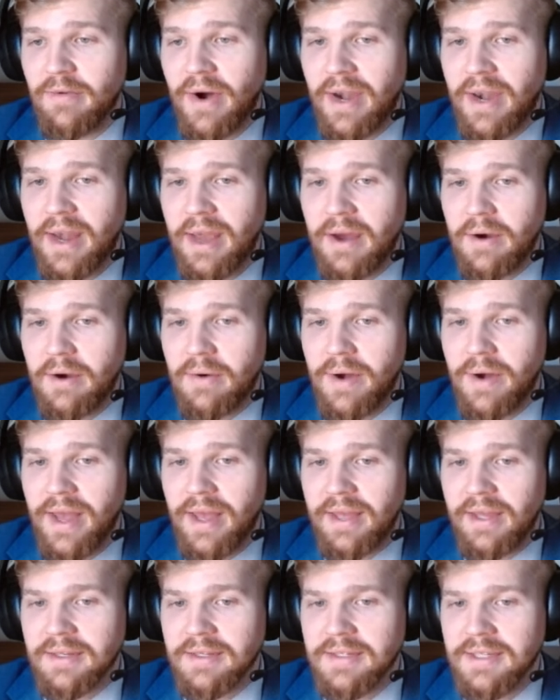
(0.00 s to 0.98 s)
right now,
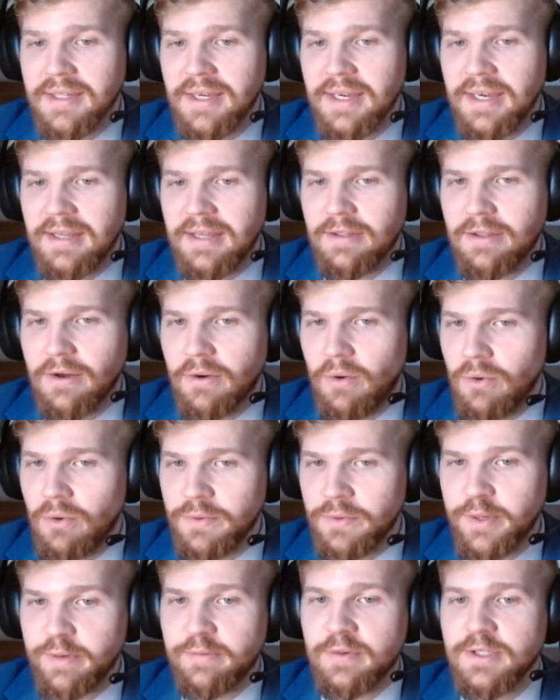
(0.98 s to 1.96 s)
and the
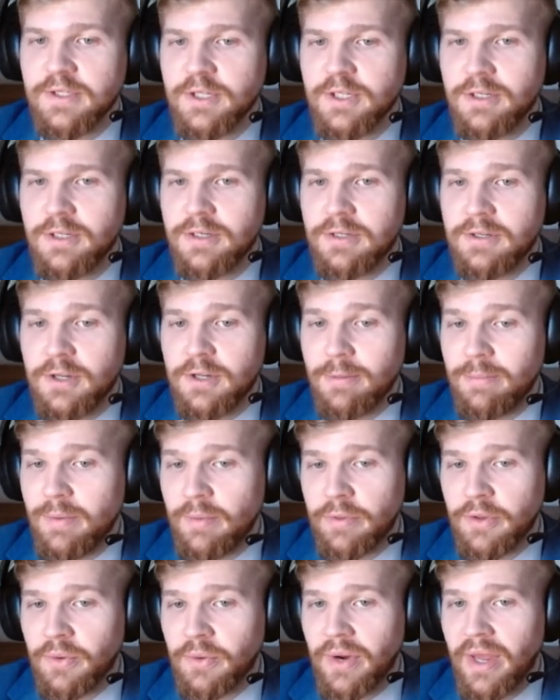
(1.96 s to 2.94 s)
whole difference could could be
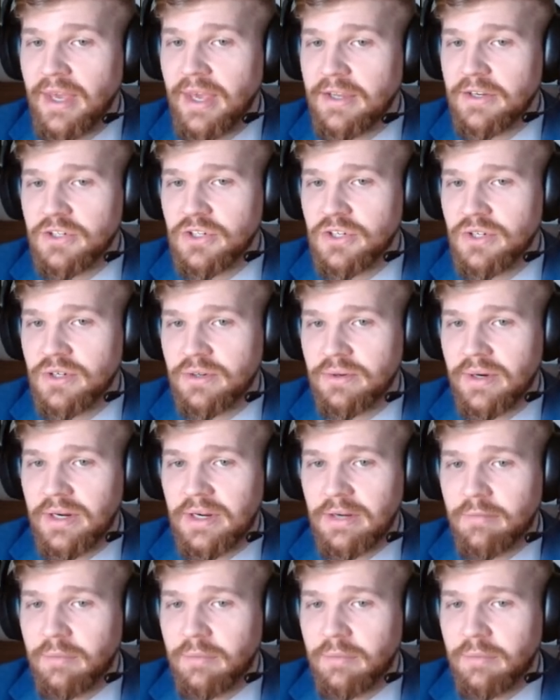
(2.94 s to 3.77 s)
with your age, right?